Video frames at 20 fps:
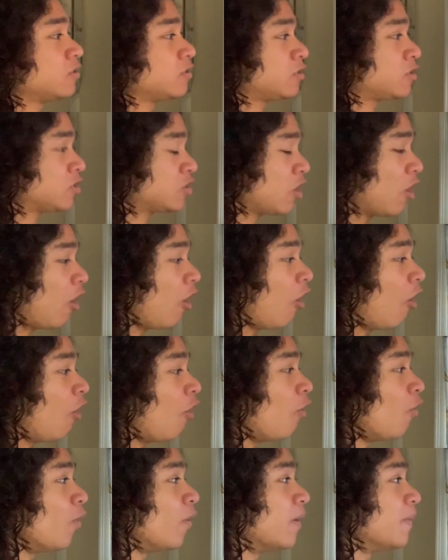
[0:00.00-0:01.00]

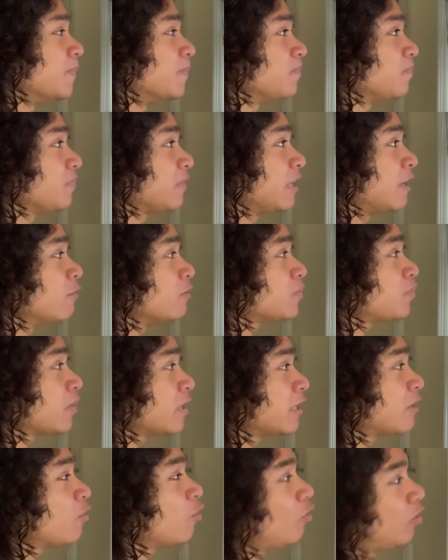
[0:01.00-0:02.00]
So it was
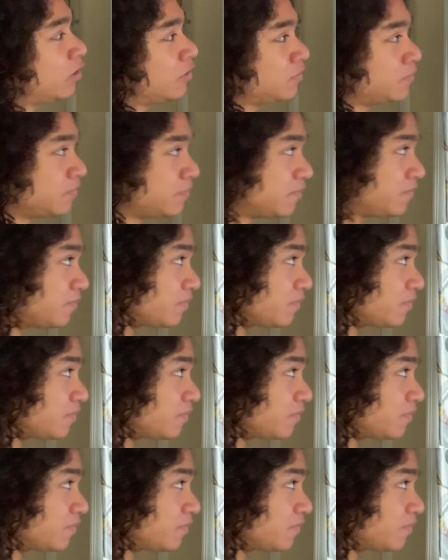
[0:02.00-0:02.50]
pretty cool,